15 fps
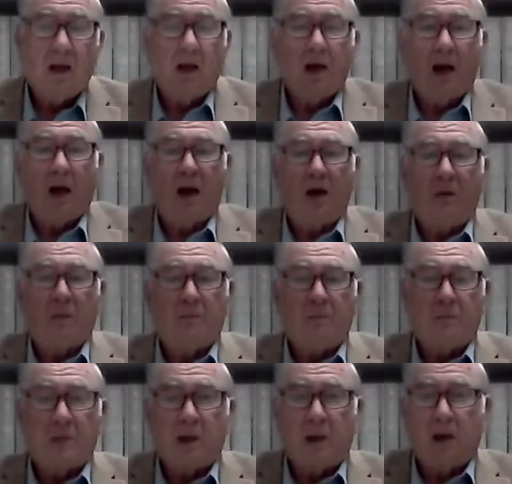Now,
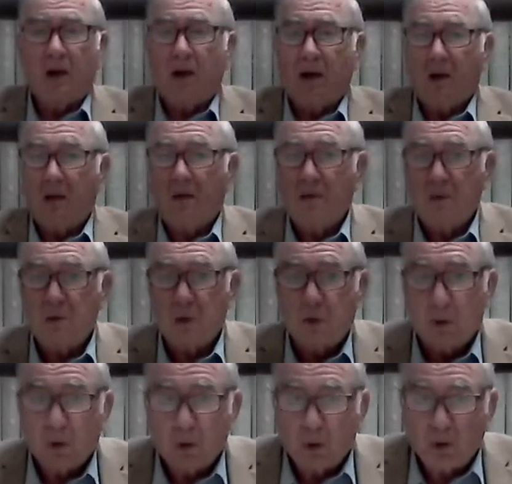the
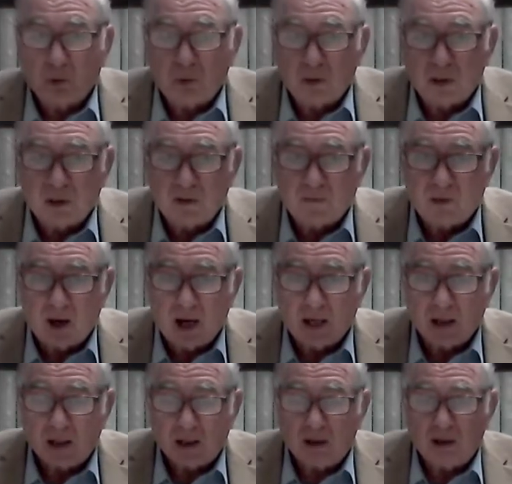earth was
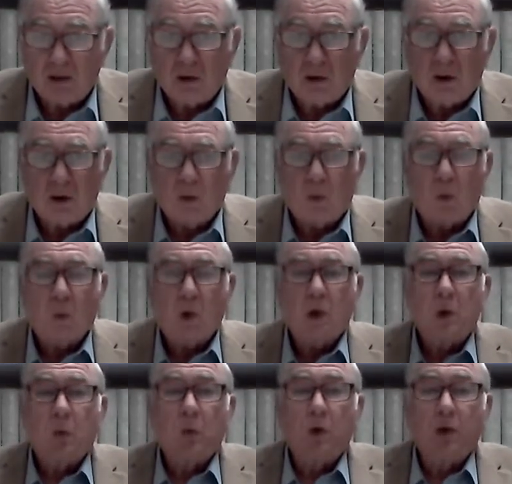divided. What in
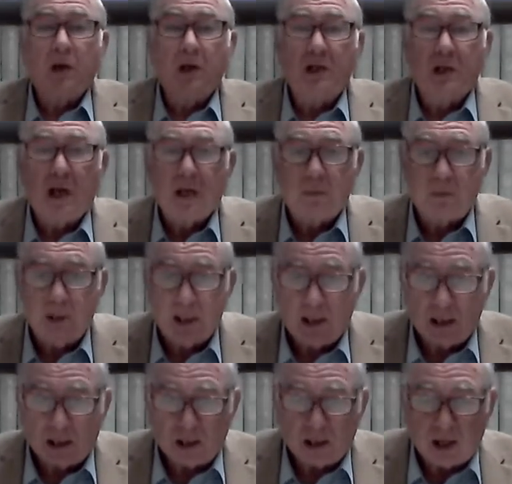the world does that
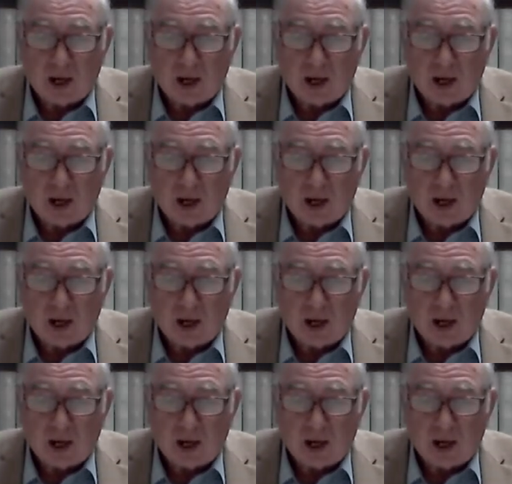mean?